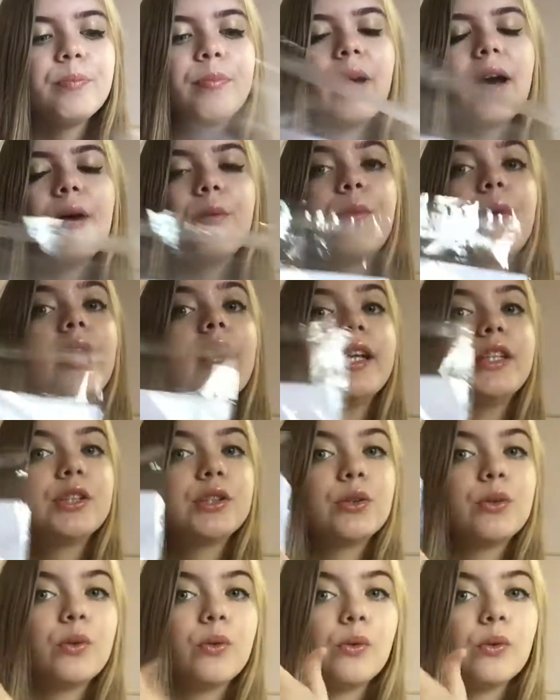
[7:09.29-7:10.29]
but when I
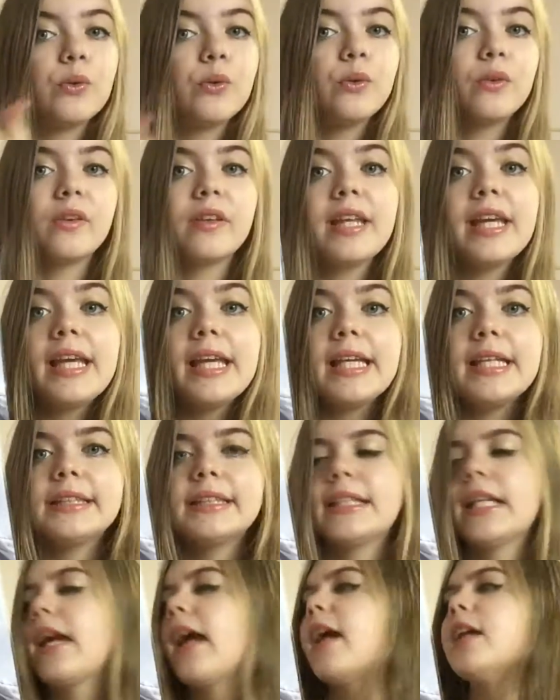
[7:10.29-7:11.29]
saw all
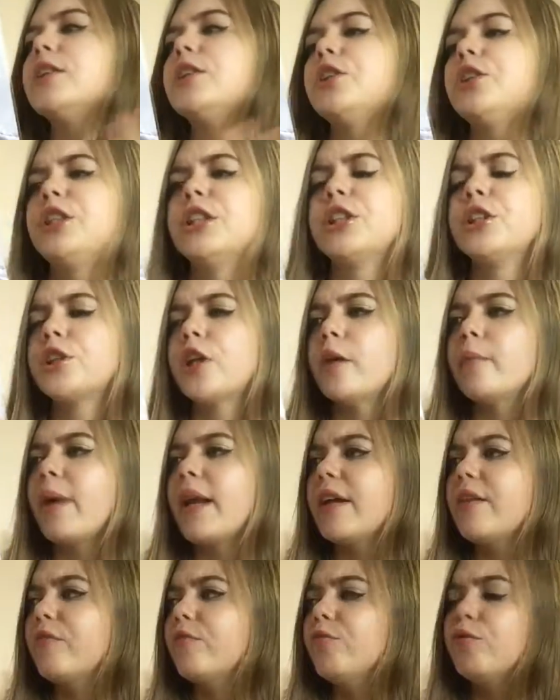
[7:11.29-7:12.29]
these, she had so
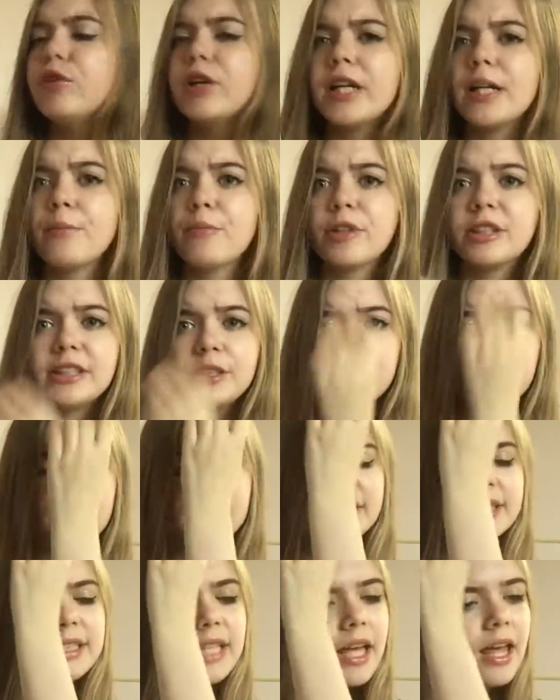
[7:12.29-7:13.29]
many really pretty
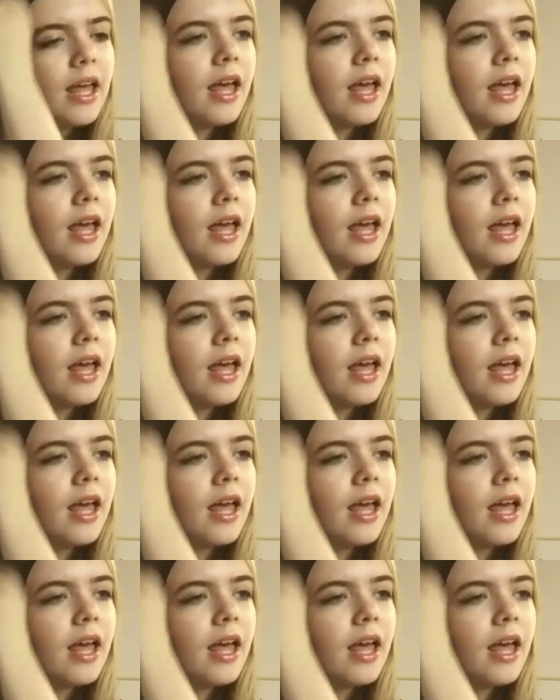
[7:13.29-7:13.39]
ones.